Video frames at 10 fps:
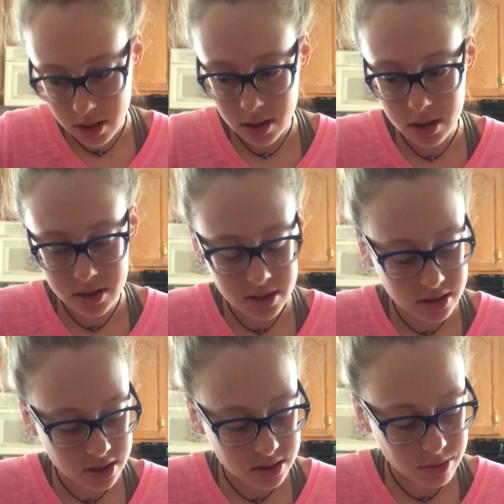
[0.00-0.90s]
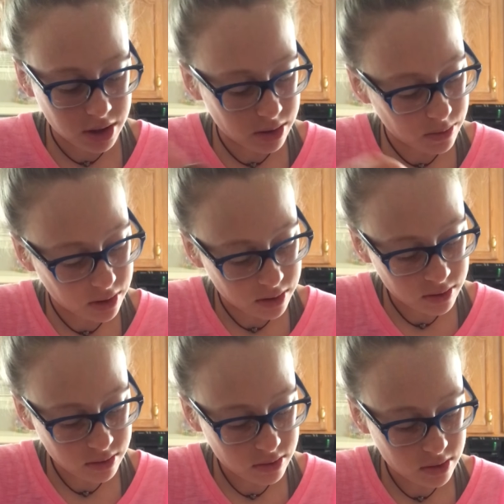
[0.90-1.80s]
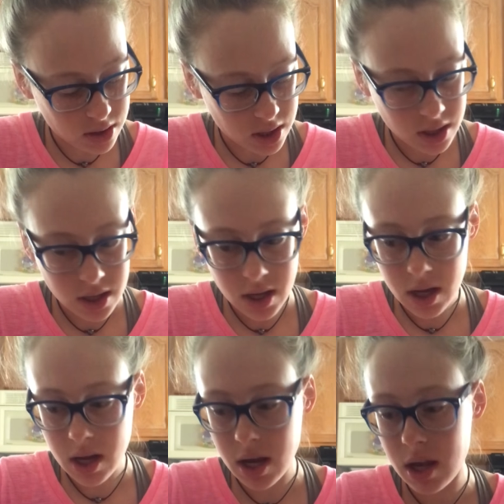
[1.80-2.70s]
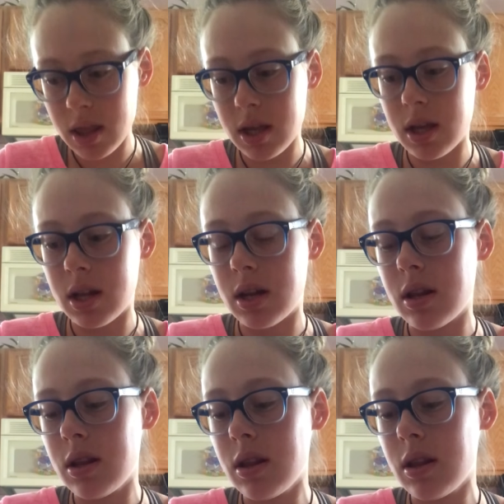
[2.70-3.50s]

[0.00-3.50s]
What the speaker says: and then this is the smaller one. And then